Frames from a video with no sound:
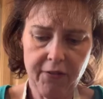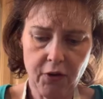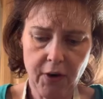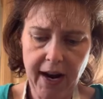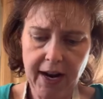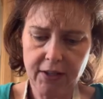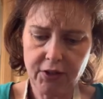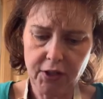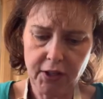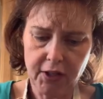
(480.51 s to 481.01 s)

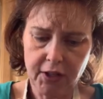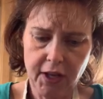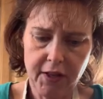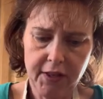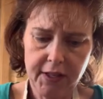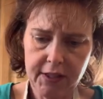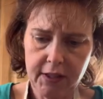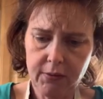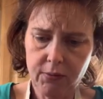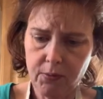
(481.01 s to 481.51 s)
actually done
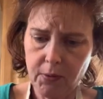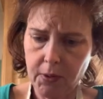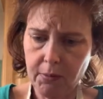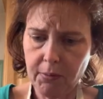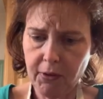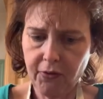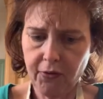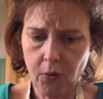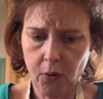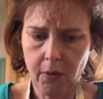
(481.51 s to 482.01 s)
this one
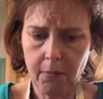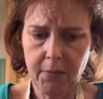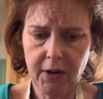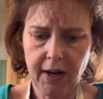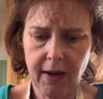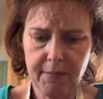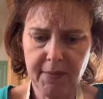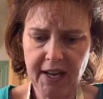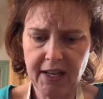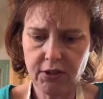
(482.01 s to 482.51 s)
before, but
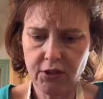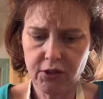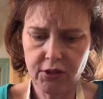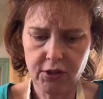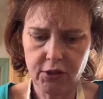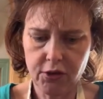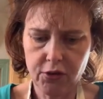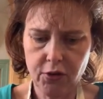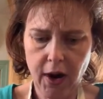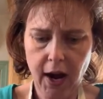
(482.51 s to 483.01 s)
I'm anxious
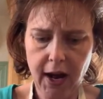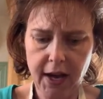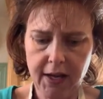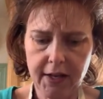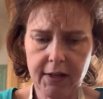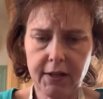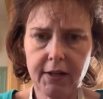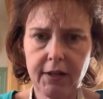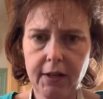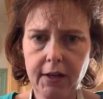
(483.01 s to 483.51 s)
to try
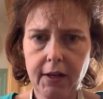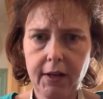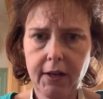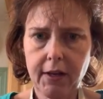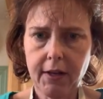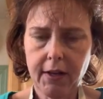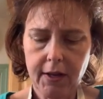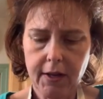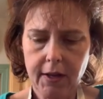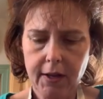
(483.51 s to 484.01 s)
it.
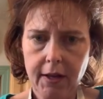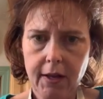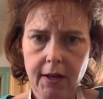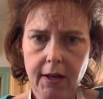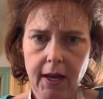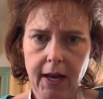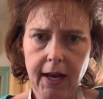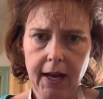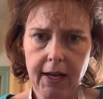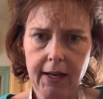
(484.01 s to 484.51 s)

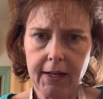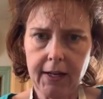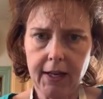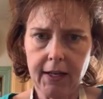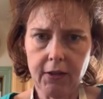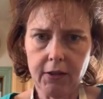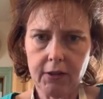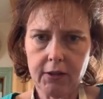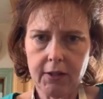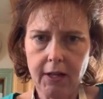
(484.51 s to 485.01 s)
And it
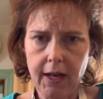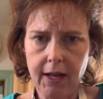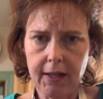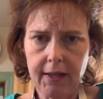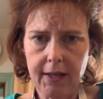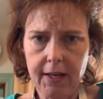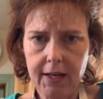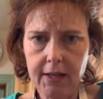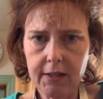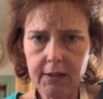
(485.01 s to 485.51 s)
looks like
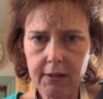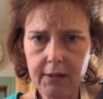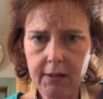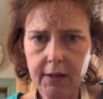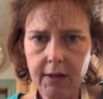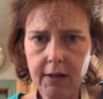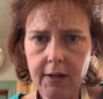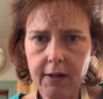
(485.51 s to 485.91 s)
this.